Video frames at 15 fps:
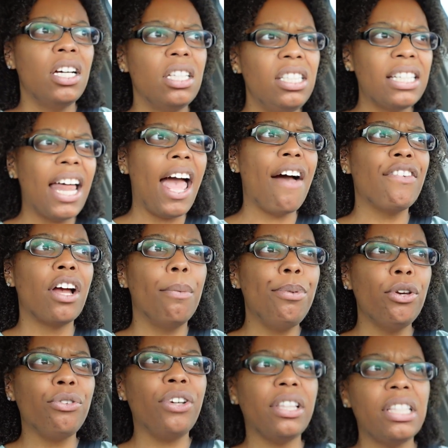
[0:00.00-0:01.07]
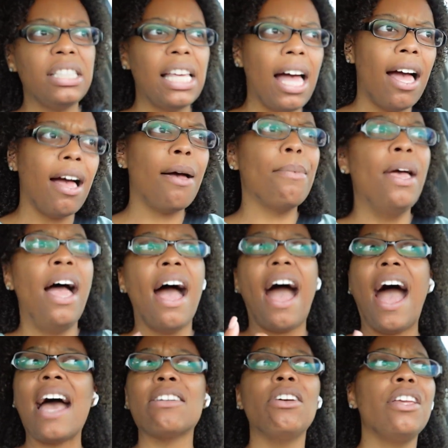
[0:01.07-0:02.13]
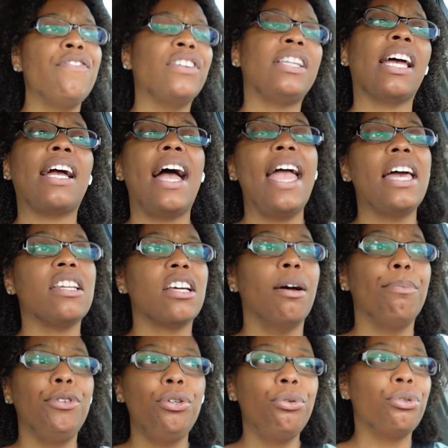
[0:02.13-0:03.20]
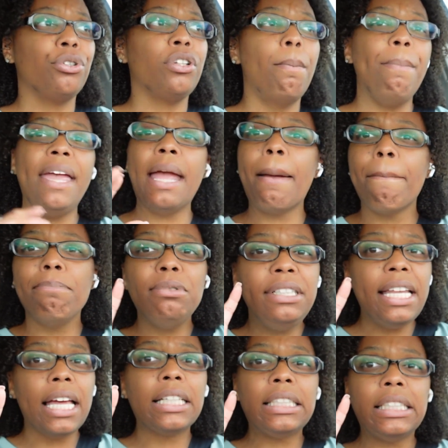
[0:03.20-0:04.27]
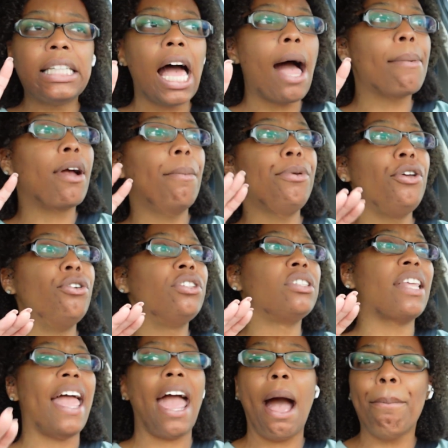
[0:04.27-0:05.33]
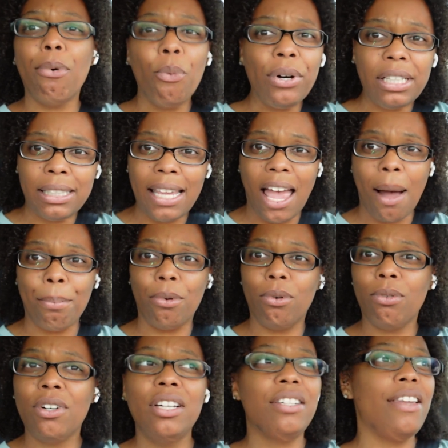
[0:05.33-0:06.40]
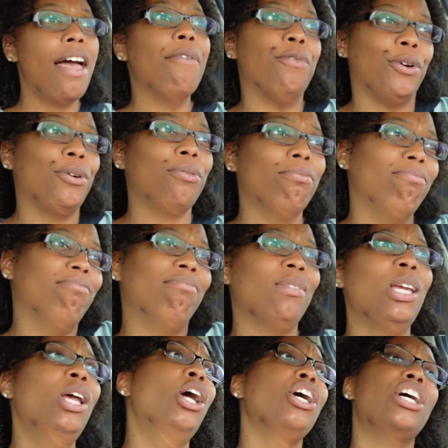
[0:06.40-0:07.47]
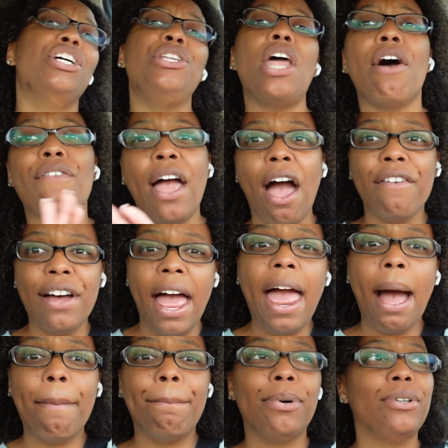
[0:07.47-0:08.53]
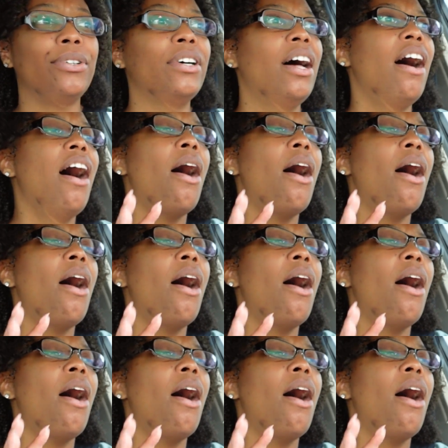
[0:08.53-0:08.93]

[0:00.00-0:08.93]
Did I have a computer at the time? I don't even feel like I had a computer. The big desktop computers, Apple, what is Apple? Could never have an Apple.